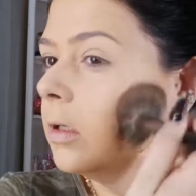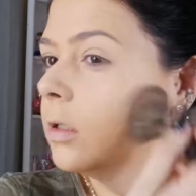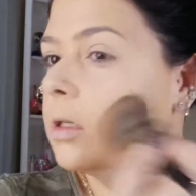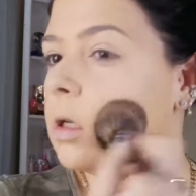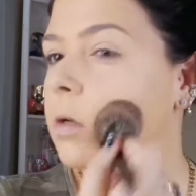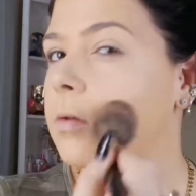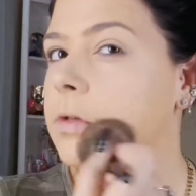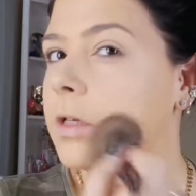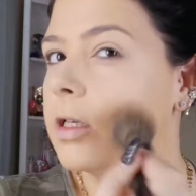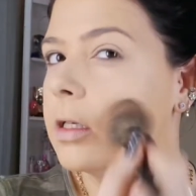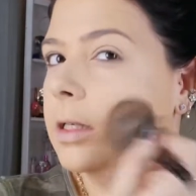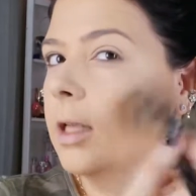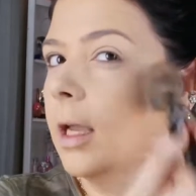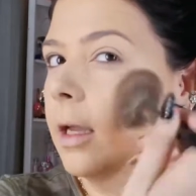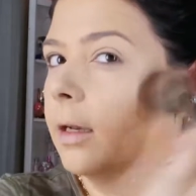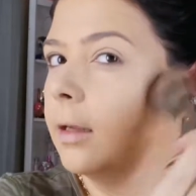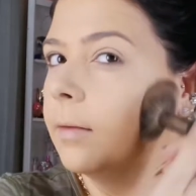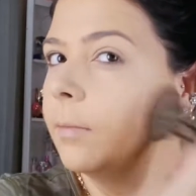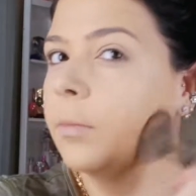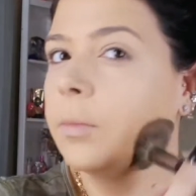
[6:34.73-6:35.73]
So just
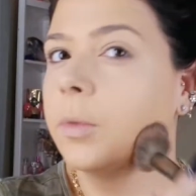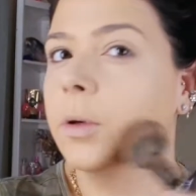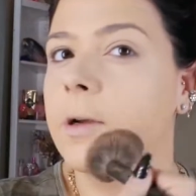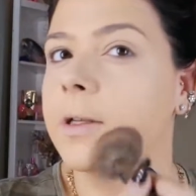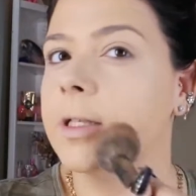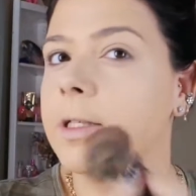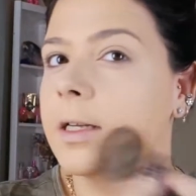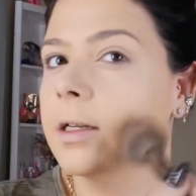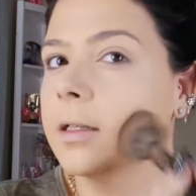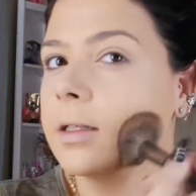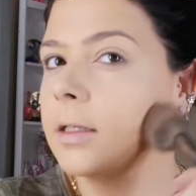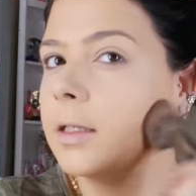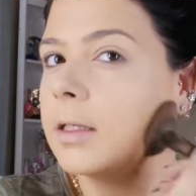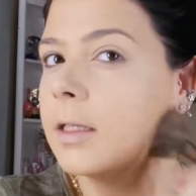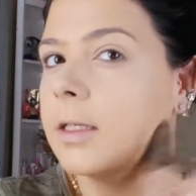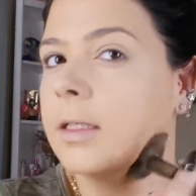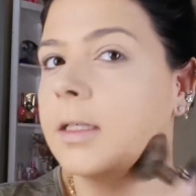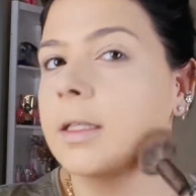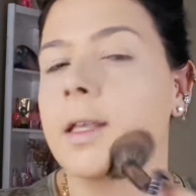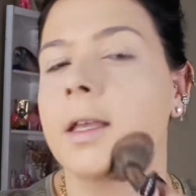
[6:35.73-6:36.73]
kind of press it into
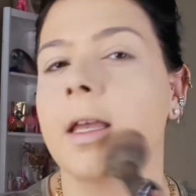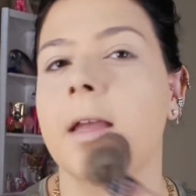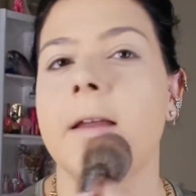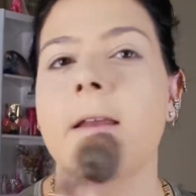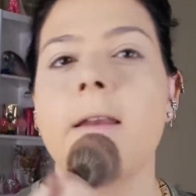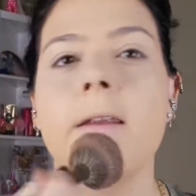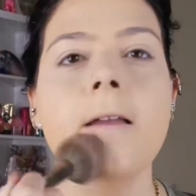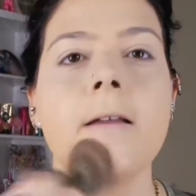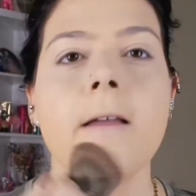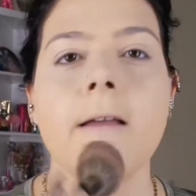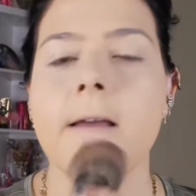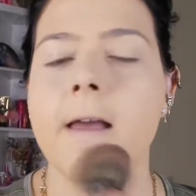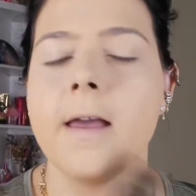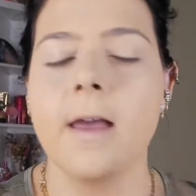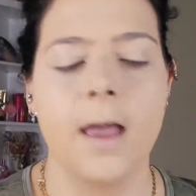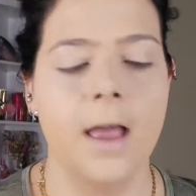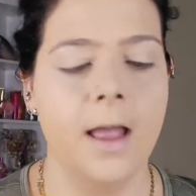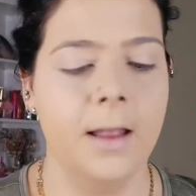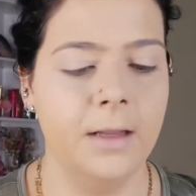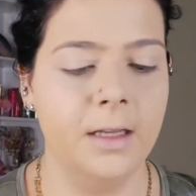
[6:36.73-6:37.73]
the skin.
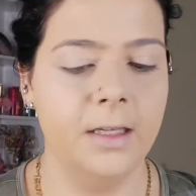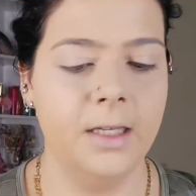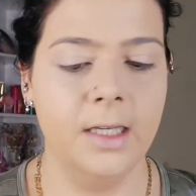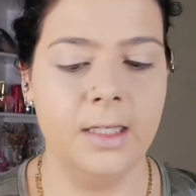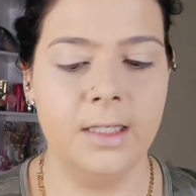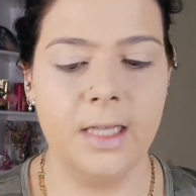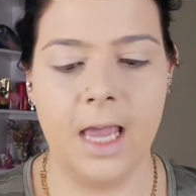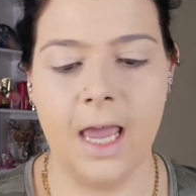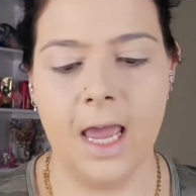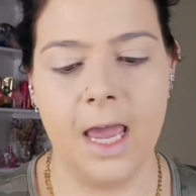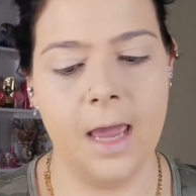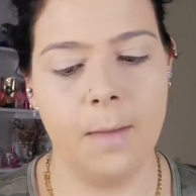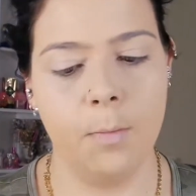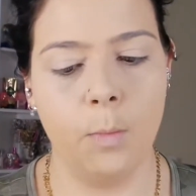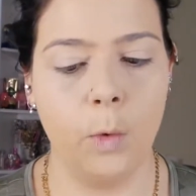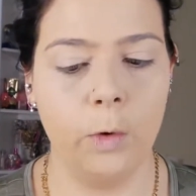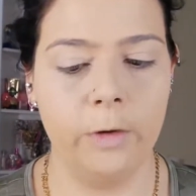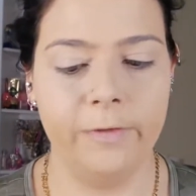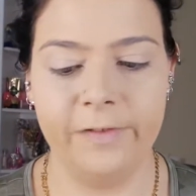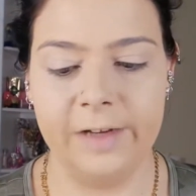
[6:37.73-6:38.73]
And this is a
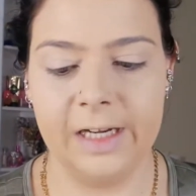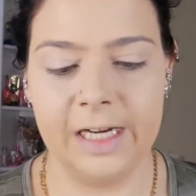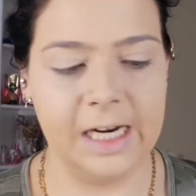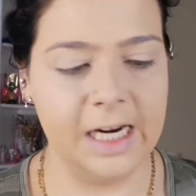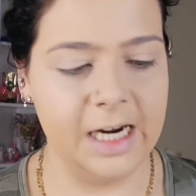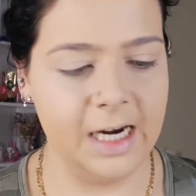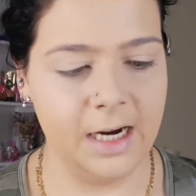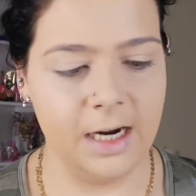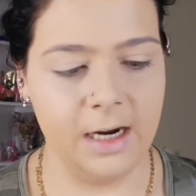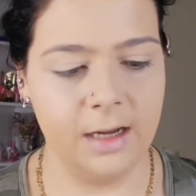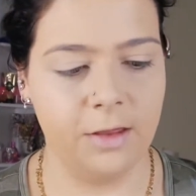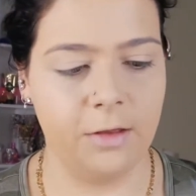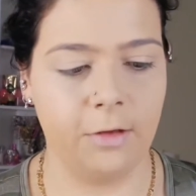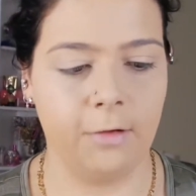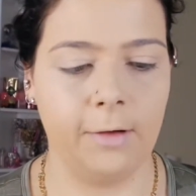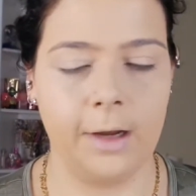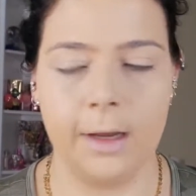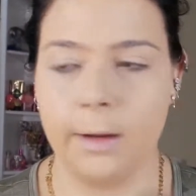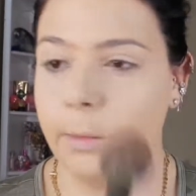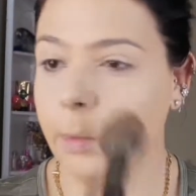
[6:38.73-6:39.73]
Morphe
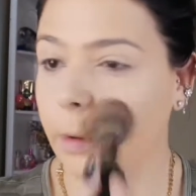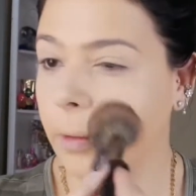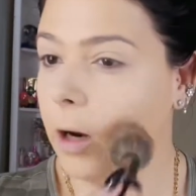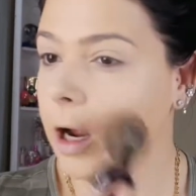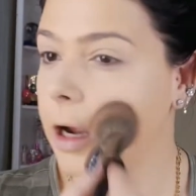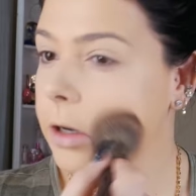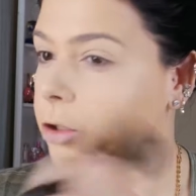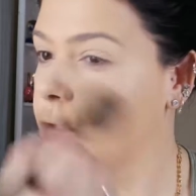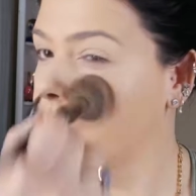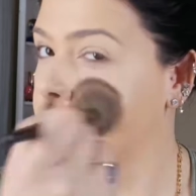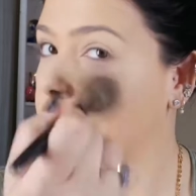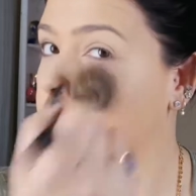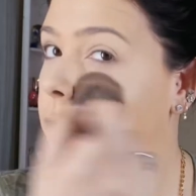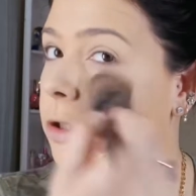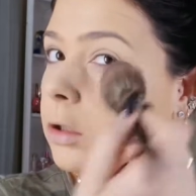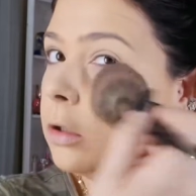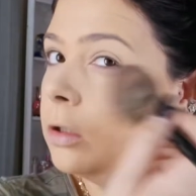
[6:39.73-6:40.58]
E3 brush.